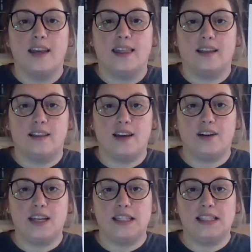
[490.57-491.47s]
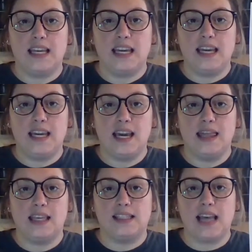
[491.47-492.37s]
The letter is E.
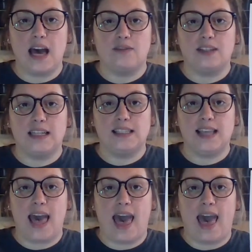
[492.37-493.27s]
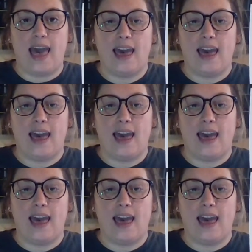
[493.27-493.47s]
The sound is eh.